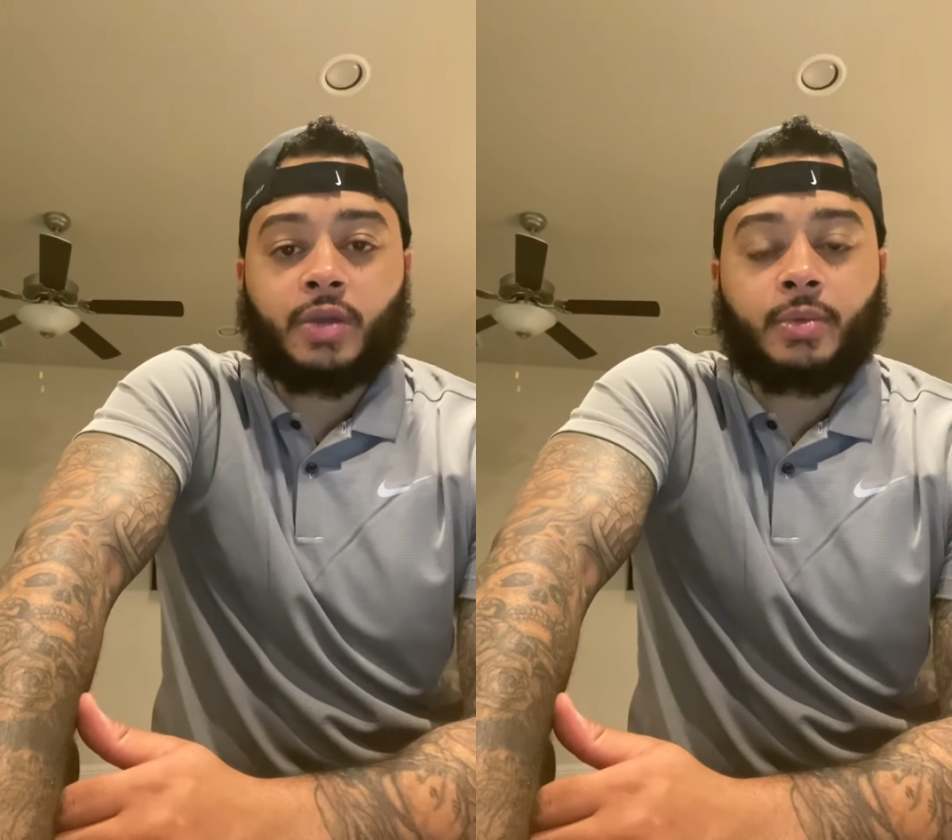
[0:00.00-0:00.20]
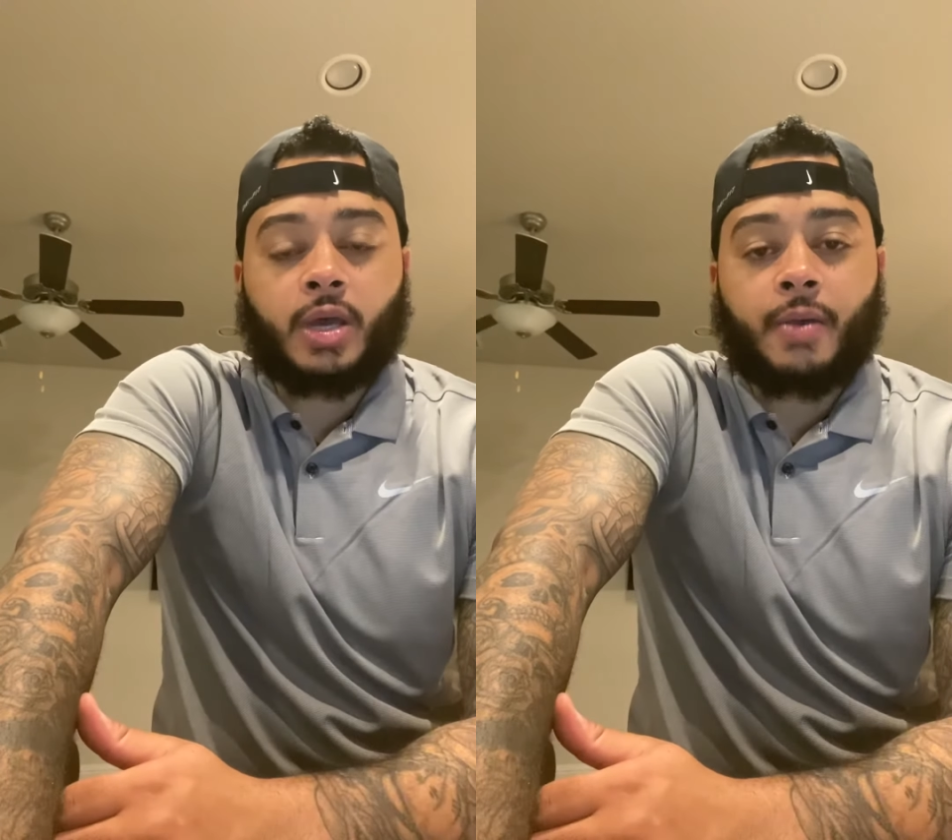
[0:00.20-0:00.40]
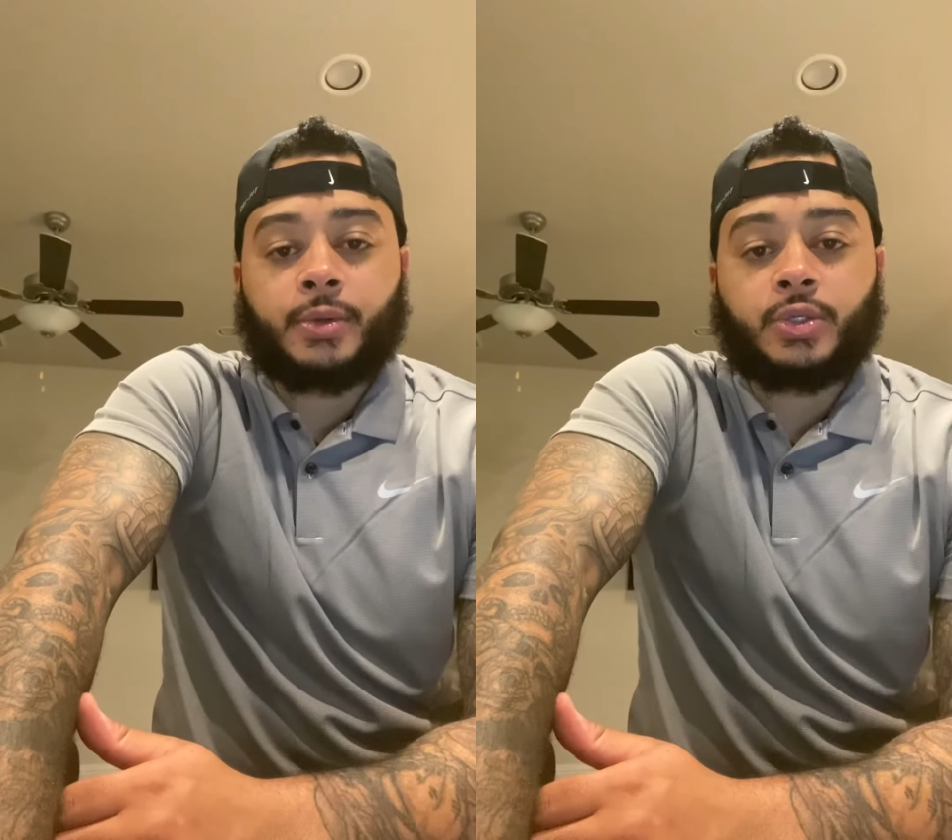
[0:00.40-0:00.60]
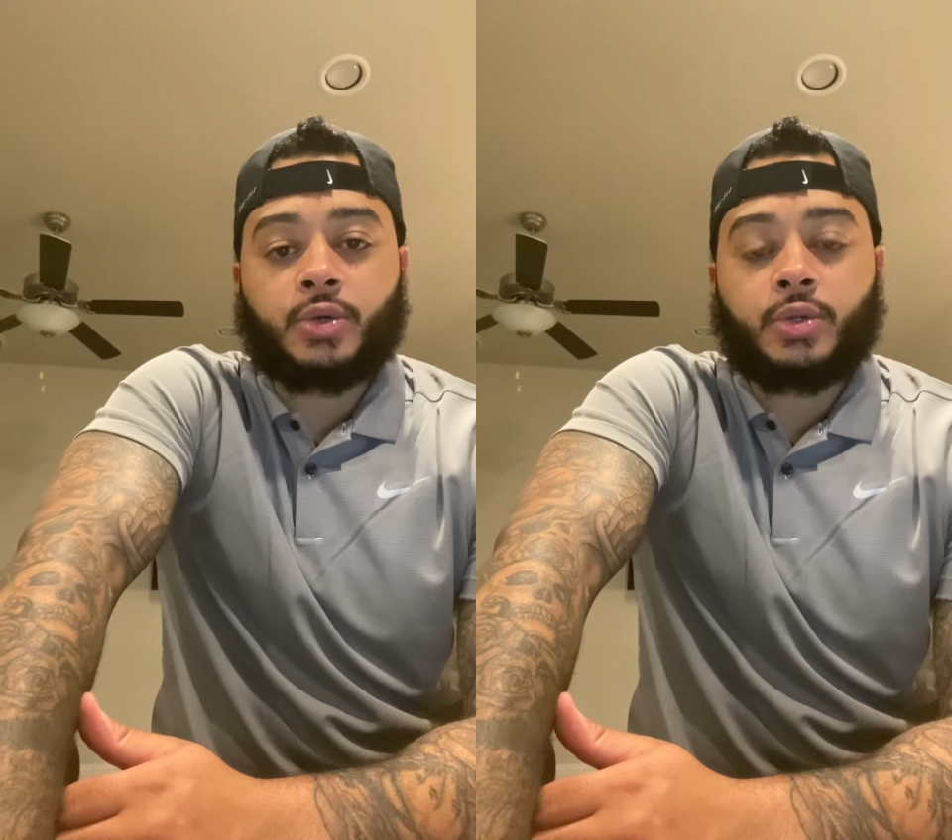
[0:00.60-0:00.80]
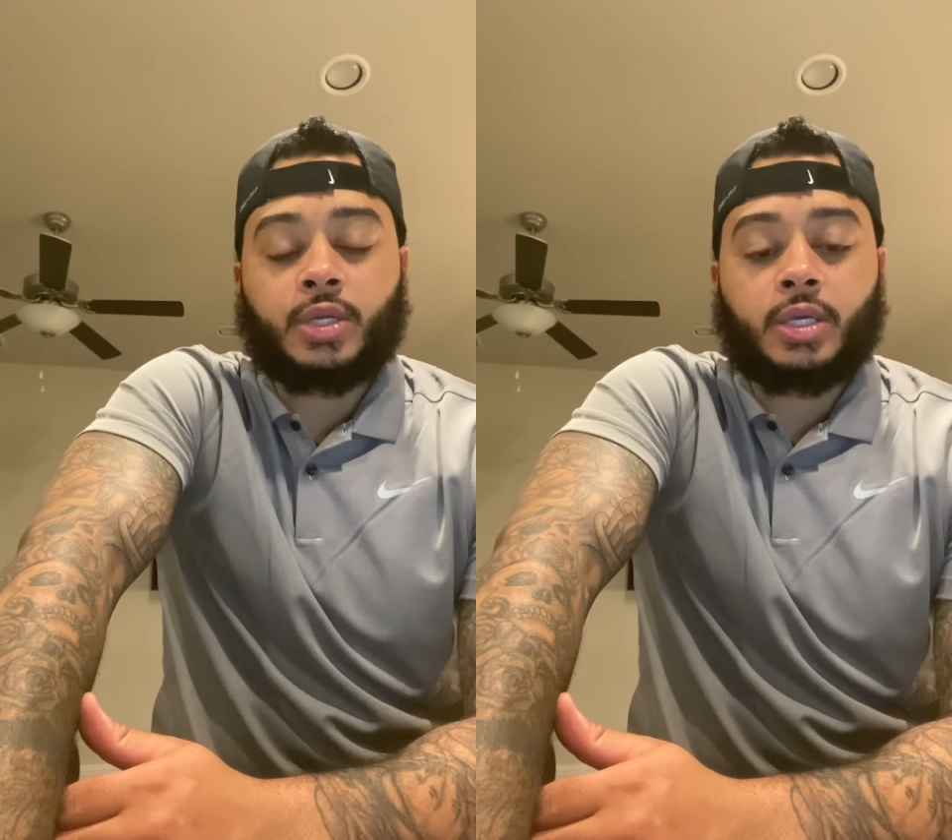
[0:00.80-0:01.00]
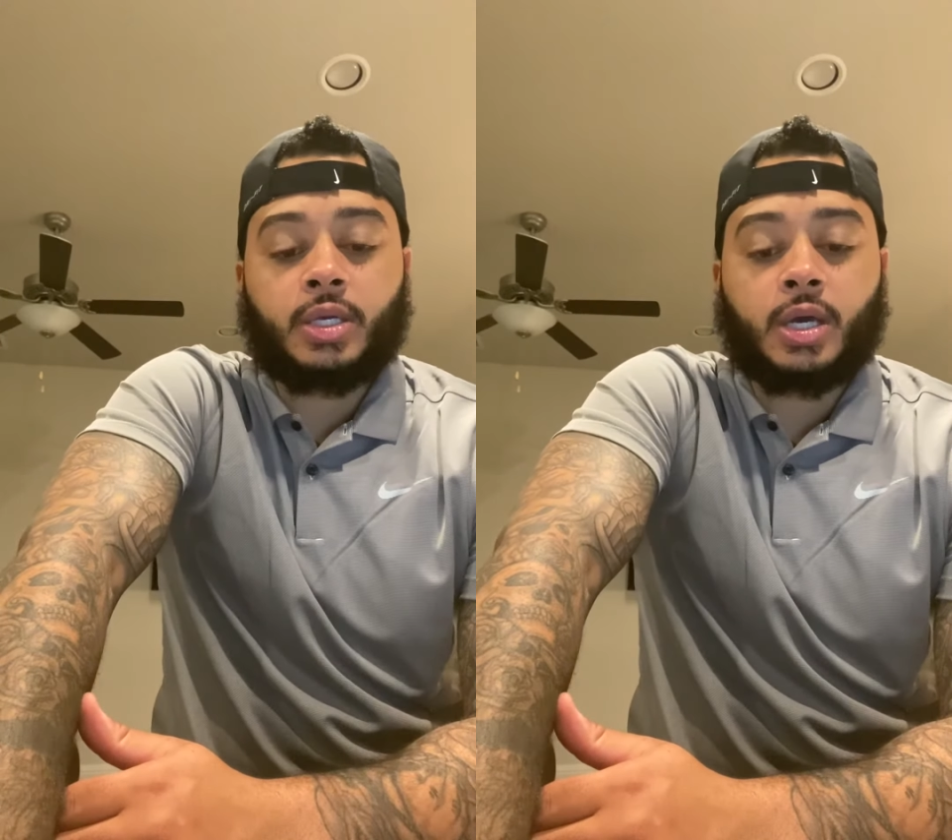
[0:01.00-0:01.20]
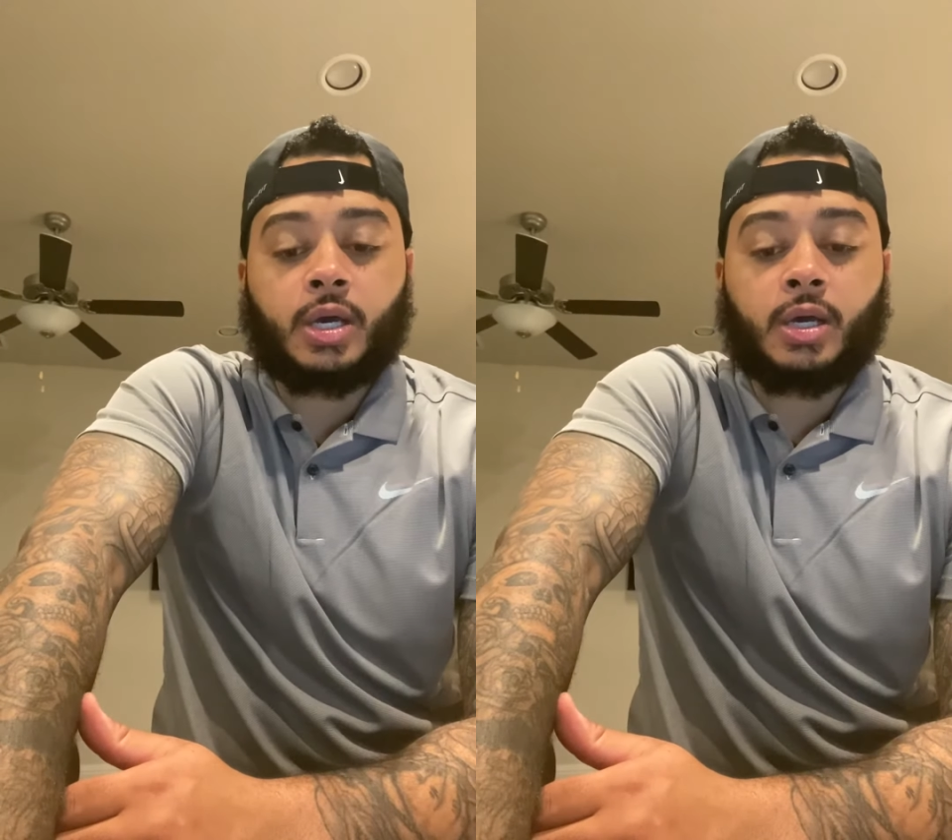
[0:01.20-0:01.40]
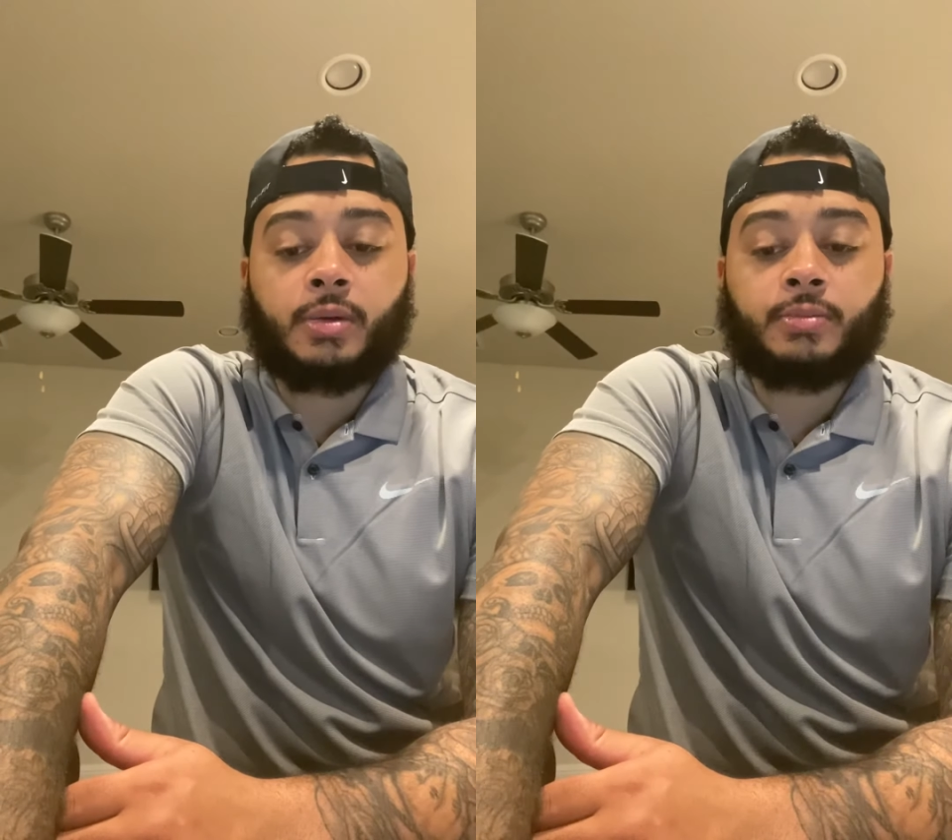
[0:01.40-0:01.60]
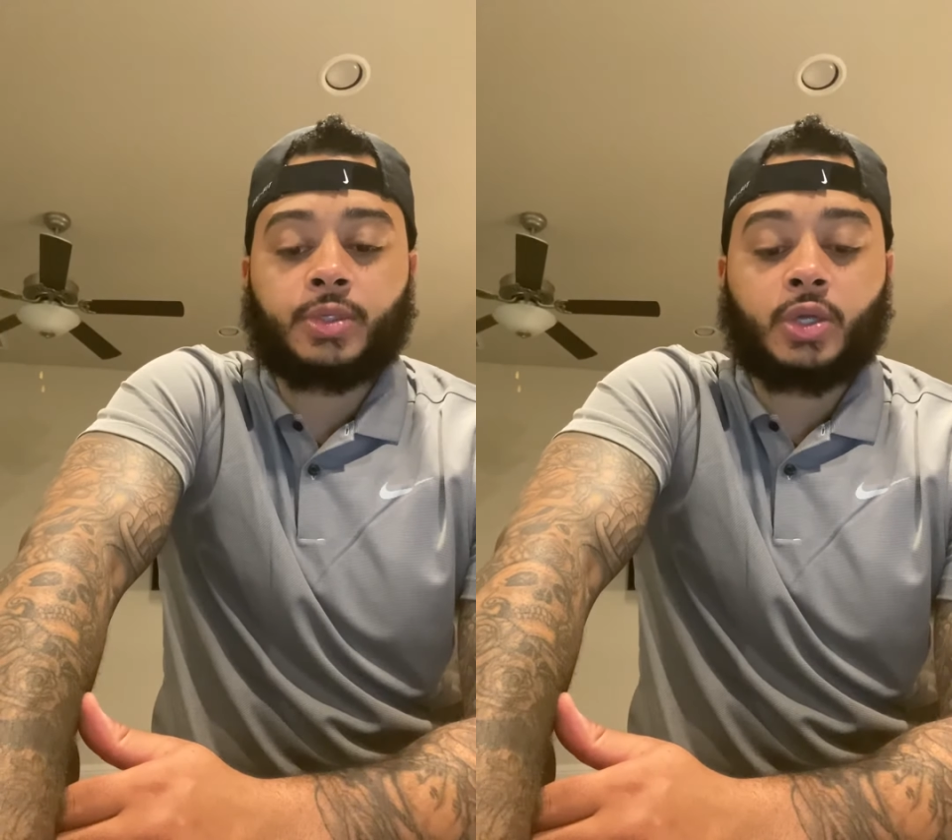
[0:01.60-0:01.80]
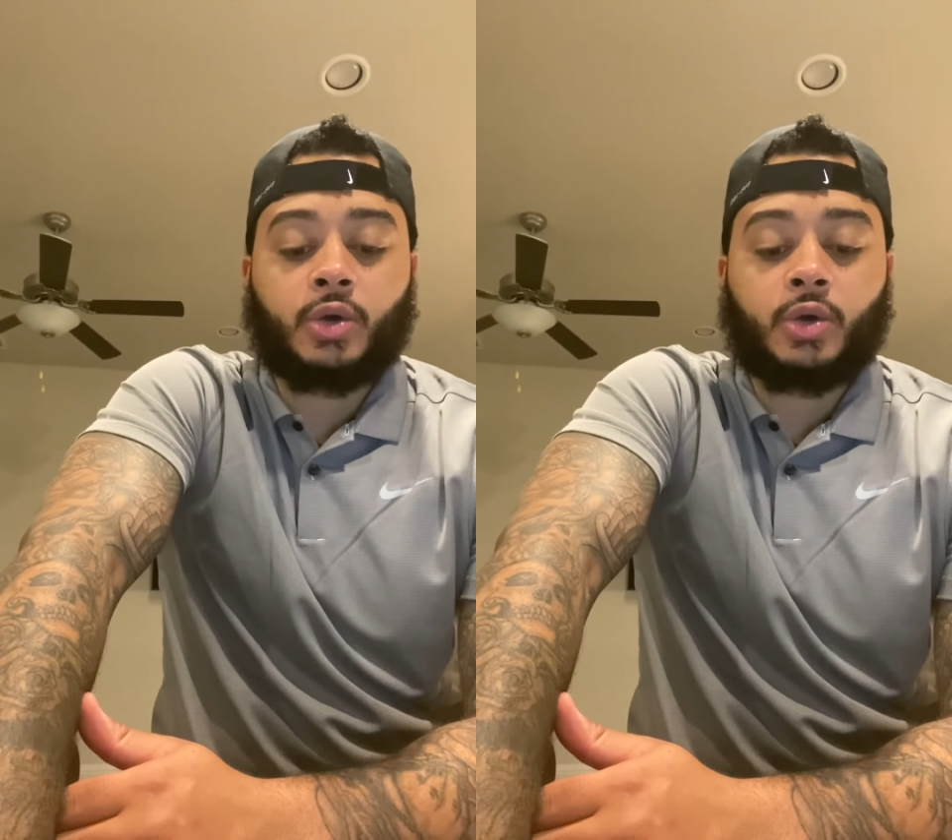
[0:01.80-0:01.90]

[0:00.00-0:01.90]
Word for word: me the opportunity, um, you know,